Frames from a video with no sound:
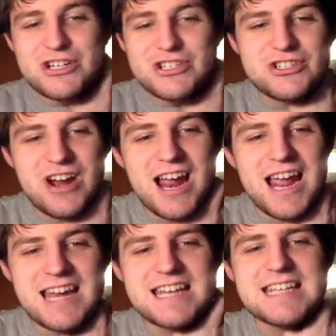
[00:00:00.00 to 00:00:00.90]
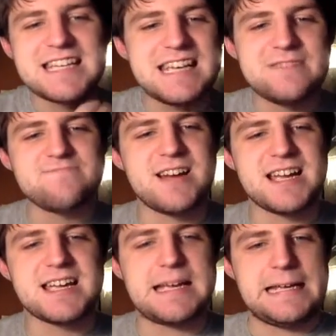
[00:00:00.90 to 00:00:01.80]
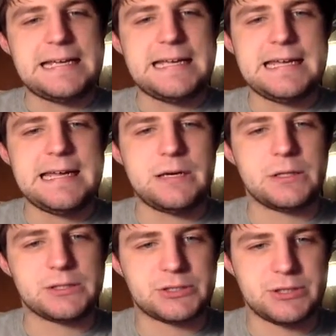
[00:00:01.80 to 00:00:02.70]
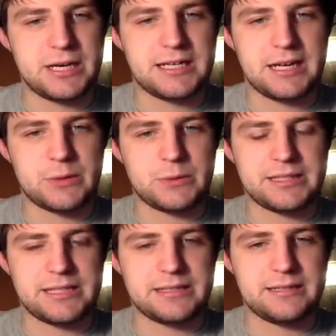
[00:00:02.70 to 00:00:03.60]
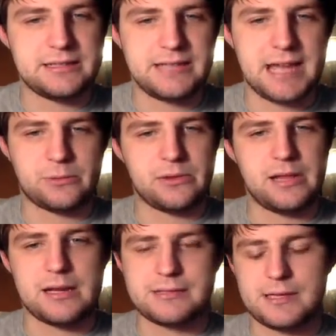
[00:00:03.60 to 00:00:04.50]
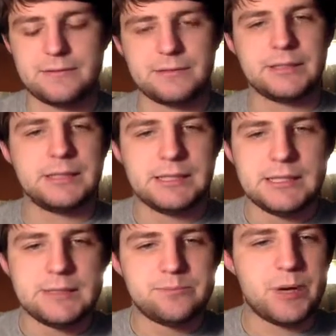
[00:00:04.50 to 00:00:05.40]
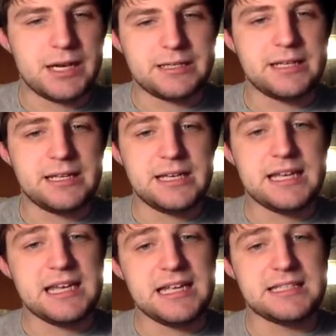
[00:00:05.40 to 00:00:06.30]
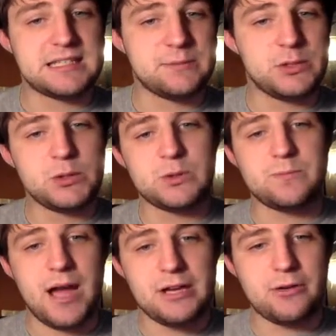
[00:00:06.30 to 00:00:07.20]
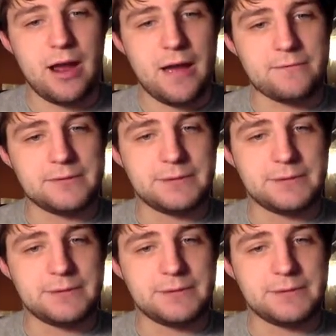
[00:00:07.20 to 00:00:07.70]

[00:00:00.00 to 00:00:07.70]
trying to keep my head on straight. I don't want to get attacked with a lot of stuff. But in some news with Minecraft,